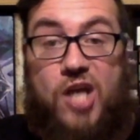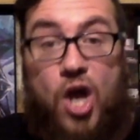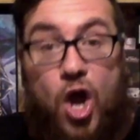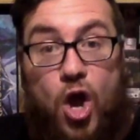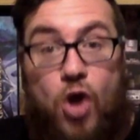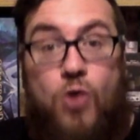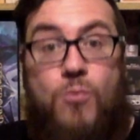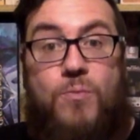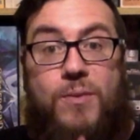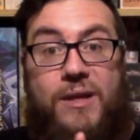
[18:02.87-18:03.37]

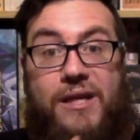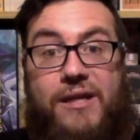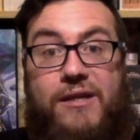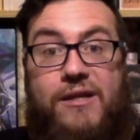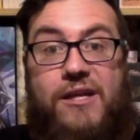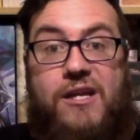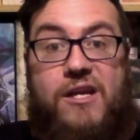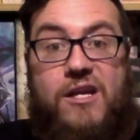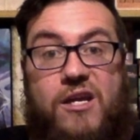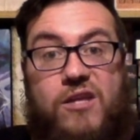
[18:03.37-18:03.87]
hoping
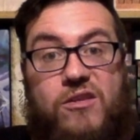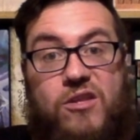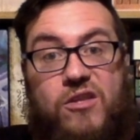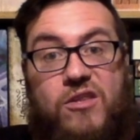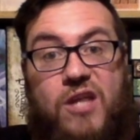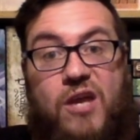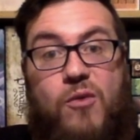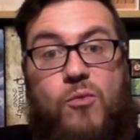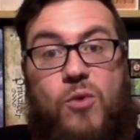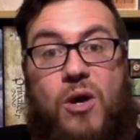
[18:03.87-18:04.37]
that
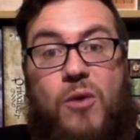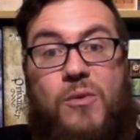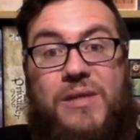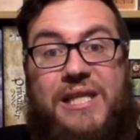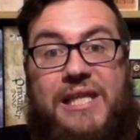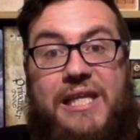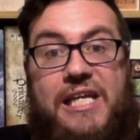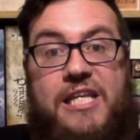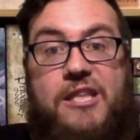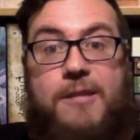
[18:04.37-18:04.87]
I would
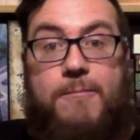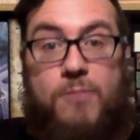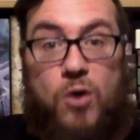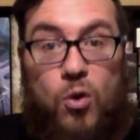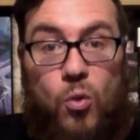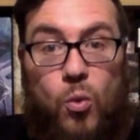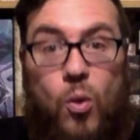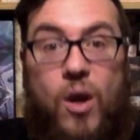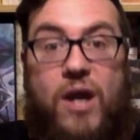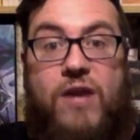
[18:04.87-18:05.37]
lead them
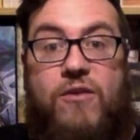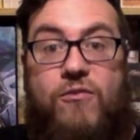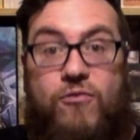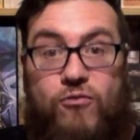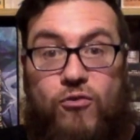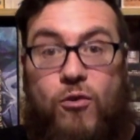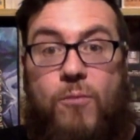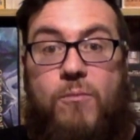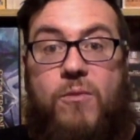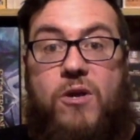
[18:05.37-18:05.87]
away
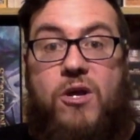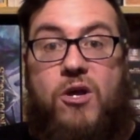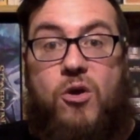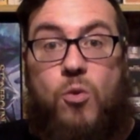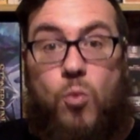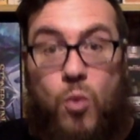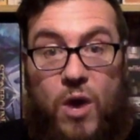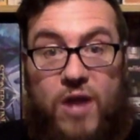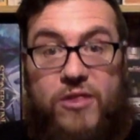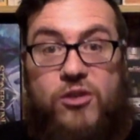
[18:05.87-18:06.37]
from
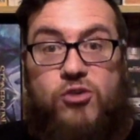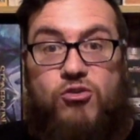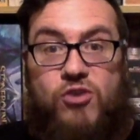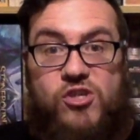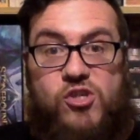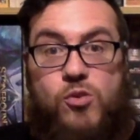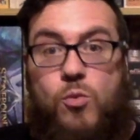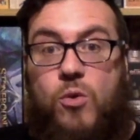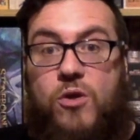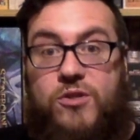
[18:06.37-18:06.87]
where the
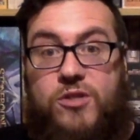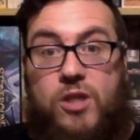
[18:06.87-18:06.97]
treasure was.